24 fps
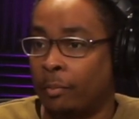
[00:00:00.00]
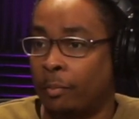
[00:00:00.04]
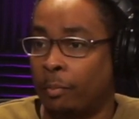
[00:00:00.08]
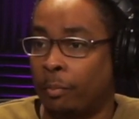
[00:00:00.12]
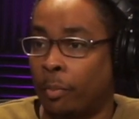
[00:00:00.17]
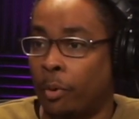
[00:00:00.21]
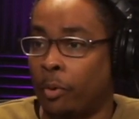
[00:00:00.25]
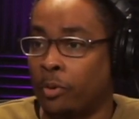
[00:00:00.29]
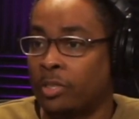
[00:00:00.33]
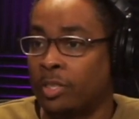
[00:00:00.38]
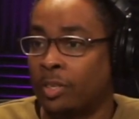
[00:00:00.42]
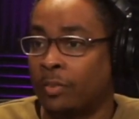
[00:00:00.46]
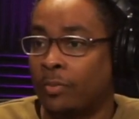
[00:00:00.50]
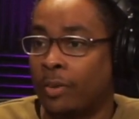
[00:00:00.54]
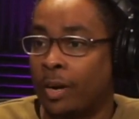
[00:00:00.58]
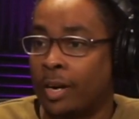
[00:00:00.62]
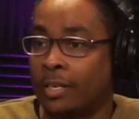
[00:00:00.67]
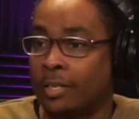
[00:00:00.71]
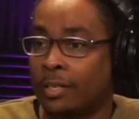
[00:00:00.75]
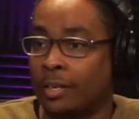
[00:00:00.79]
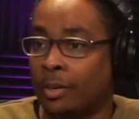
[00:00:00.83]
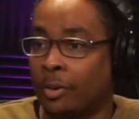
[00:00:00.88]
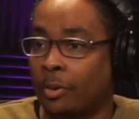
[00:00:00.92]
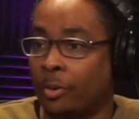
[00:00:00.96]
Most of
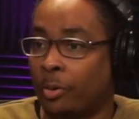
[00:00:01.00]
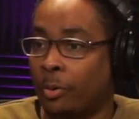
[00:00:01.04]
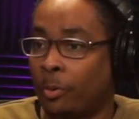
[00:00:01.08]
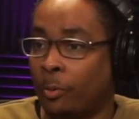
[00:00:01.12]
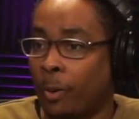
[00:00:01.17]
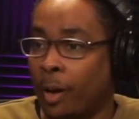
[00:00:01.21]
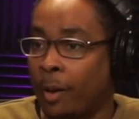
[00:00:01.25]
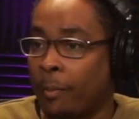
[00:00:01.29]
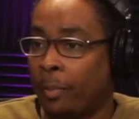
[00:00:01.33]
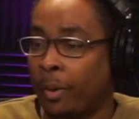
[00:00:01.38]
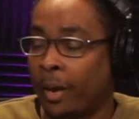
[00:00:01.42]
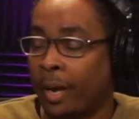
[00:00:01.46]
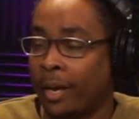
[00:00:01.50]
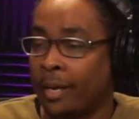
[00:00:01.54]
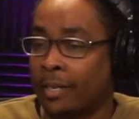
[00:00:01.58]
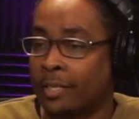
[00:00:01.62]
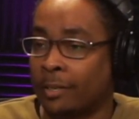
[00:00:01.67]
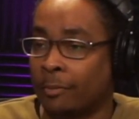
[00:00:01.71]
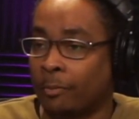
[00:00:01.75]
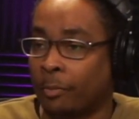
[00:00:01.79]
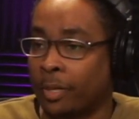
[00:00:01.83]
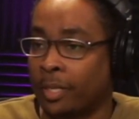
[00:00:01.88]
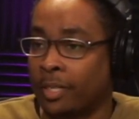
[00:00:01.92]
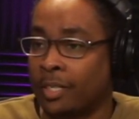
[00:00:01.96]
us go to a web page
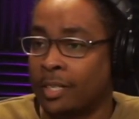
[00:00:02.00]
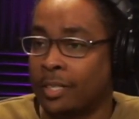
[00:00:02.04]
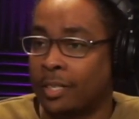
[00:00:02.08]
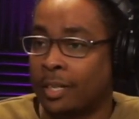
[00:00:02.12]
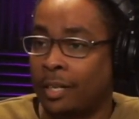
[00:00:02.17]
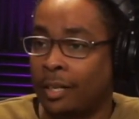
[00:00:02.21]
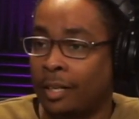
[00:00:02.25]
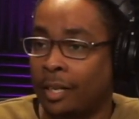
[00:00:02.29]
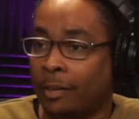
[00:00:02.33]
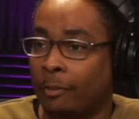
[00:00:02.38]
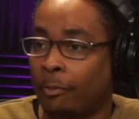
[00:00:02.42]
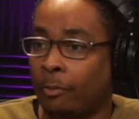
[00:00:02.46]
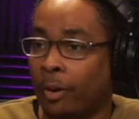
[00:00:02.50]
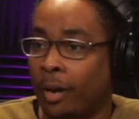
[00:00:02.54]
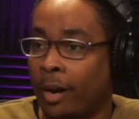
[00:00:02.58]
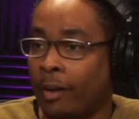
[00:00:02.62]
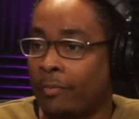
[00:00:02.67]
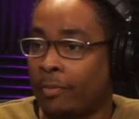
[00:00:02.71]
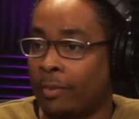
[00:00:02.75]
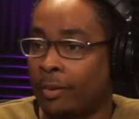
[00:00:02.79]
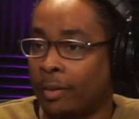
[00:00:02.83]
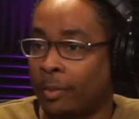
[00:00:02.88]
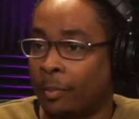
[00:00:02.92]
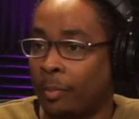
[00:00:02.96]
and we just click
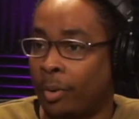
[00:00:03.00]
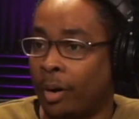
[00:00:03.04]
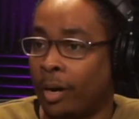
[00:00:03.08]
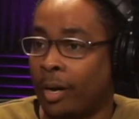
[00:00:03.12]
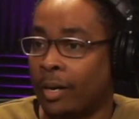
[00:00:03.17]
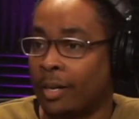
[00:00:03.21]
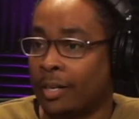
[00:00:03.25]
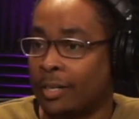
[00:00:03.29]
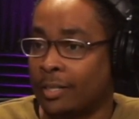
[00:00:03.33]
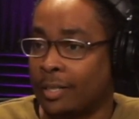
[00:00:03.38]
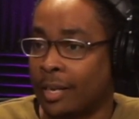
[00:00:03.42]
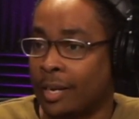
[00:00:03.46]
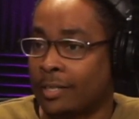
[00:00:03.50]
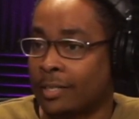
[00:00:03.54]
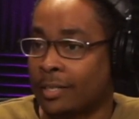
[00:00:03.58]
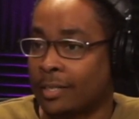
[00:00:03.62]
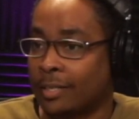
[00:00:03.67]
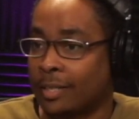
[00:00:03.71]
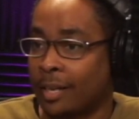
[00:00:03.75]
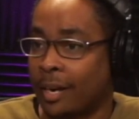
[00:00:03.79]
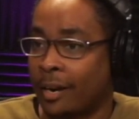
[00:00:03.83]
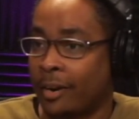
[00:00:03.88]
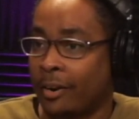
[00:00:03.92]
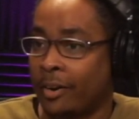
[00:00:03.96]
whatever the button is
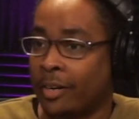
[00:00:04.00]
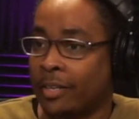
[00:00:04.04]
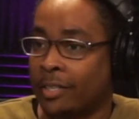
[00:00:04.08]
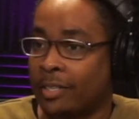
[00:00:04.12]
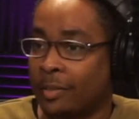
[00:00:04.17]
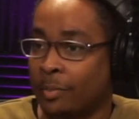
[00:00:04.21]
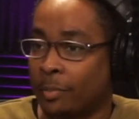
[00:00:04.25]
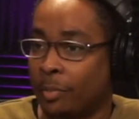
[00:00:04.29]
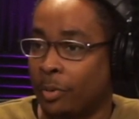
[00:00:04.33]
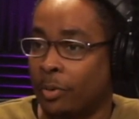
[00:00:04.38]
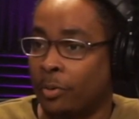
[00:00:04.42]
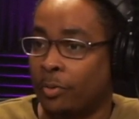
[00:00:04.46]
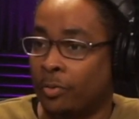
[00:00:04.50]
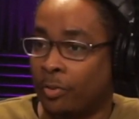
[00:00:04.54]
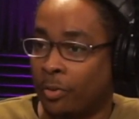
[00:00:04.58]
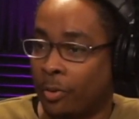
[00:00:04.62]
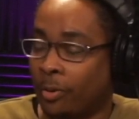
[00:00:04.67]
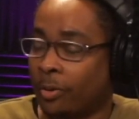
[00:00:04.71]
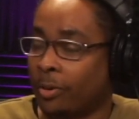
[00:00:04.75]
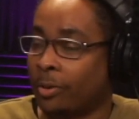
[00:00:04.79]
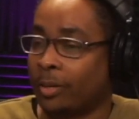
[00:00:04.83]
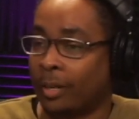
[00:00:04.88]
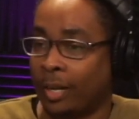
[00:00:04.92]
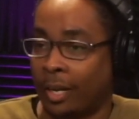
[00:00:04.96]
necessary to move
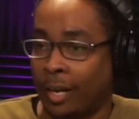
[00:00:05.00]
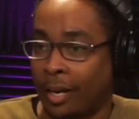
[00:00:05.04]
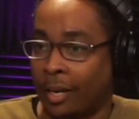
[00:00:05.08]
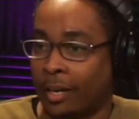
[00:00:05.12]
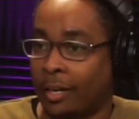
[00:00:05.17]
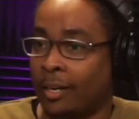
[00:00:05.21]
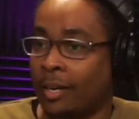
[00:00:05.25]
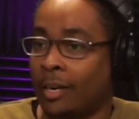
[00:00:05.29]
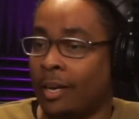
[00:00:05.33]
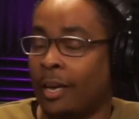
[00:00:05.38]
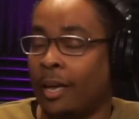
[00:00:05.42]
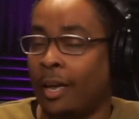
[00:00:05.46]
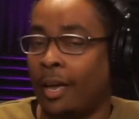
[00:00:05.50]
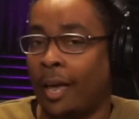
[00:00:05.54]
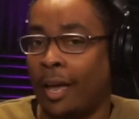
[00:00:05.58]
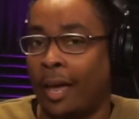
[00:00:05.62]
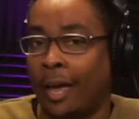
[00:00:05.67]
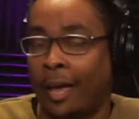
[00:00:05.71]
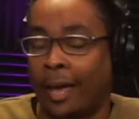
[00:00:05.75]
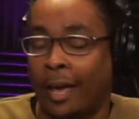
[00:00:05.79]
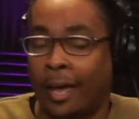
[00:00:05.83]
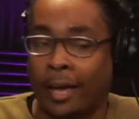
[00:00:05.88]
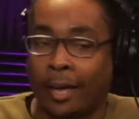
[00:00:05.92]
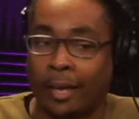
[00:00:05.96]
forward.
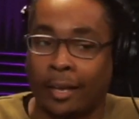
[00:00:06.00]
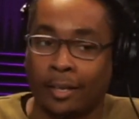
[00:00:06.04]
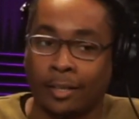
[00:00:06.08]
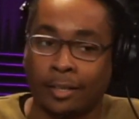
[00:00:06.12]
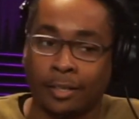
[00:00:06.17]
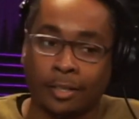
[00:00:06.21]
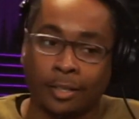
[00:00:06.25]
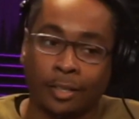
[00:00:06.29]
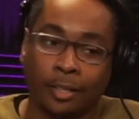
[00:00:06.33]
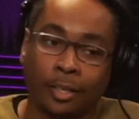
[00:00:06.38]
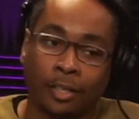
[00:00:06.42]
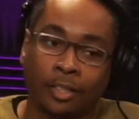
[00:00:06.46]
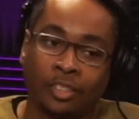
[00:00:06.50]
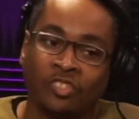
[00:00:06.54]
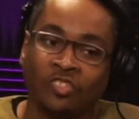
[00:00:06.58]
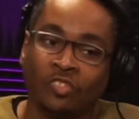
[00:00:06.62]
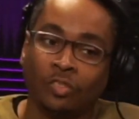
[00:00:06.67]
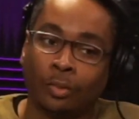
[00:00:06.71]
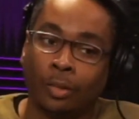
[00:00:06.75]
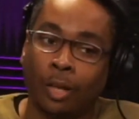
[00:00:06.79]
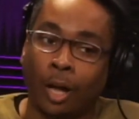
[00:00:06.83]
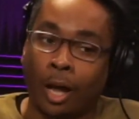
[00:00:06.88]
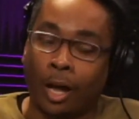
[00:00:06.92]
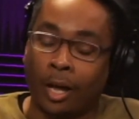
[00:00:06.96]
And
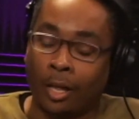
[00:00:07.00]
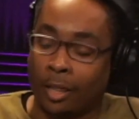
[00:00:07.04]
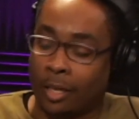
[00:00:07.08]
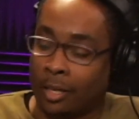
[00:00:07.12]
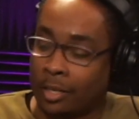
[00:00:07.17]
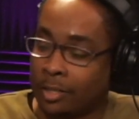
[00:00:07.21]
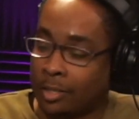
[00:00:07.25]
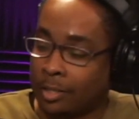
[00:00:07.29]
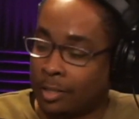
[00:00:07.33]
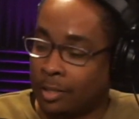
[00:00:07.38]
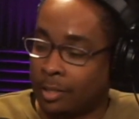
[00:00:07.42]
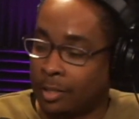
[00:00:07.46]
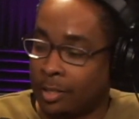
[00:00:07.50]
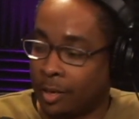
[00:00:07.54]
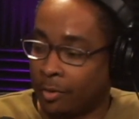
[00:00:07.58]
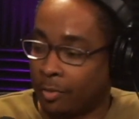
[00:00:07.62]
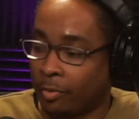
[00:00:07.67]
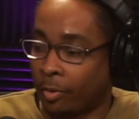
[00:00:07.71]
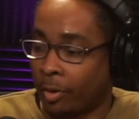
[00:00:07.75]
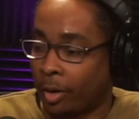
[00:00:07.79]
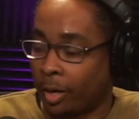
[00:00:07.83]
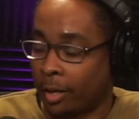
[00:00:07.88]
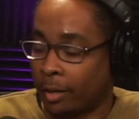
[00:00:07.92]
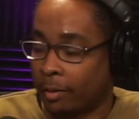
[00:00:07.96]
there's
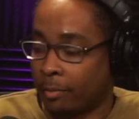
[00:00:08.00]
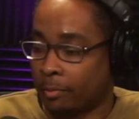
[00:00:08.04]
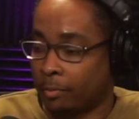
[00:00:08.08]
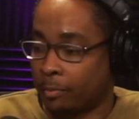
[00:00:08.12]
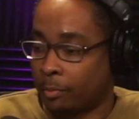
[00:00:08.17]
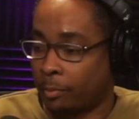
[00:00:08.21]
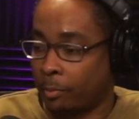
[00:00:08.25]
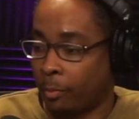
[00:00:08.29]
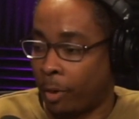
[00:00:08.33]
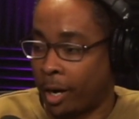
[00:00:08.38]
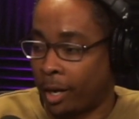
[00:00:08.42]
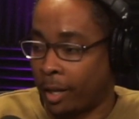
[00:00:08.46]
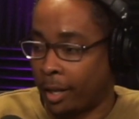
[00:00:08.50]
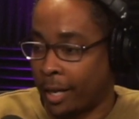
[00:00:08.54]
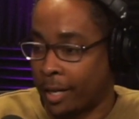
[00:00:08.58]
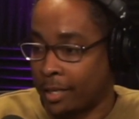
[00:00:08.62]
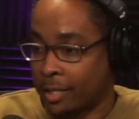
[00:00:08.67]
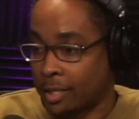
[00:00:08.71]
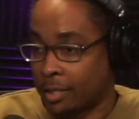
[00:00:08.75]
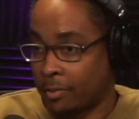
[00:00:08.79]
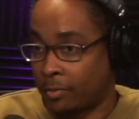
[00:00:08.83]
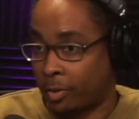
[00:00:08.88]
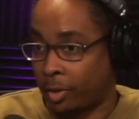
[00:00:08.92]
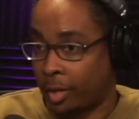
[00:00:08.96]
different
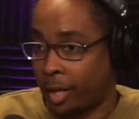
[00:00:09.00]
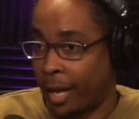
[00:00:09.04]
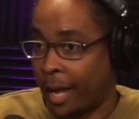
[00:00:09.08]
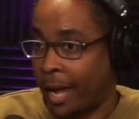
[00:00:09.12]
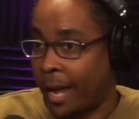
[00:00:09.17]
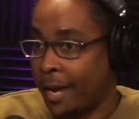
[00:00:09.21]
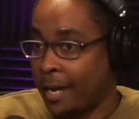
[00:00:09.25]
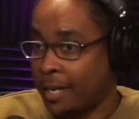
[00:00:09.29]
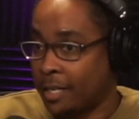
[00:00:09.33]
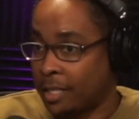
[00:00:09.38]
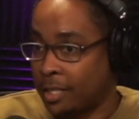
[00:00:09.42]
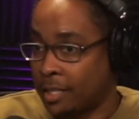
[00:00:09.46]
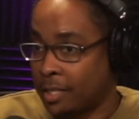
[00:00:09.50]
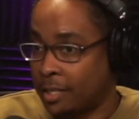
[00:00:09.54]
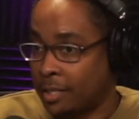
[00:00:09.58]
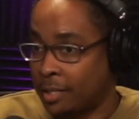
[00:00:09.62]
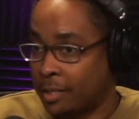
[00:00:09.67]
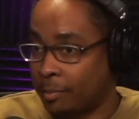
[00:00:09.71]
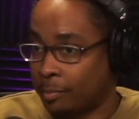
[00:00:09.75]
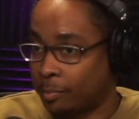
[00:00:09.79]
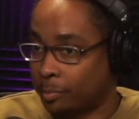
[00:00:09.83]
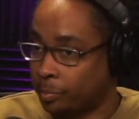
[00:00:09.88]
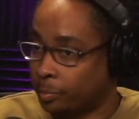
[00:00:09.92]
regulations for the ages.